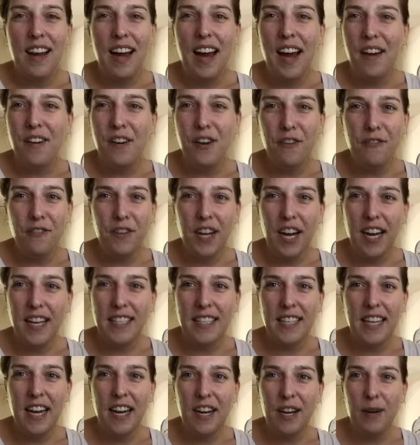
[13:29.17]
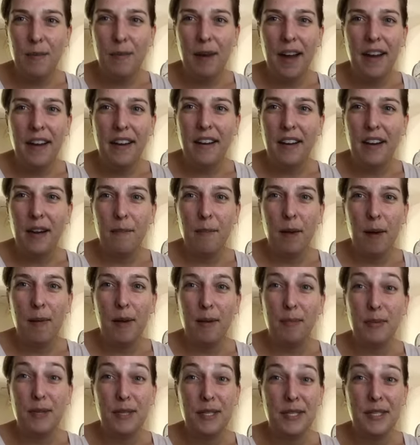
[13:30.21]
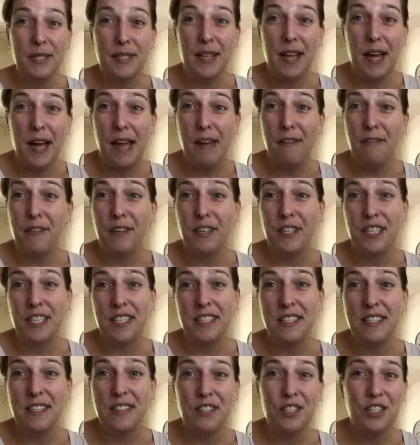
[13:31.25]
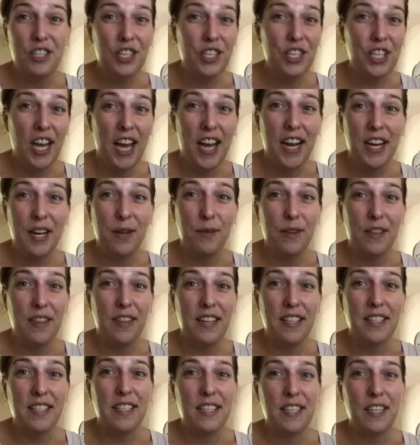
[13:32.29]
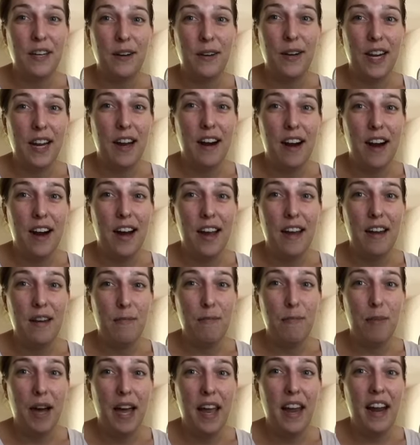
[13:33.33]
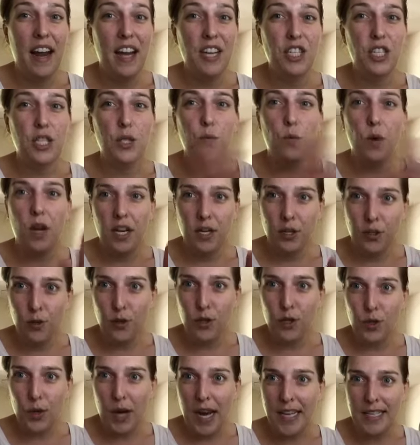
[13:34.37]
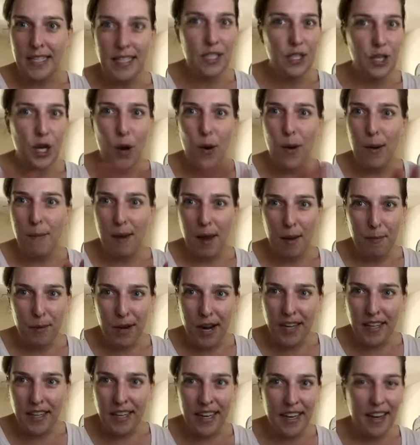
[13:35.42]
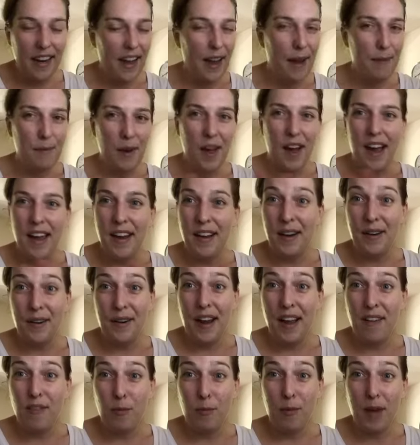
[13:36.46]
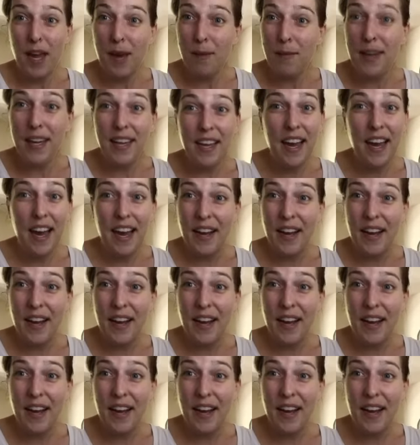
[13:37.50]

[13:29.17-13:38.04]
I don't know if you guys care about hearing about my personal life or just chit-chatting with things that are going on, but I just wanted to address, no, I'm not pregnant. I'm not, I don't have a baby.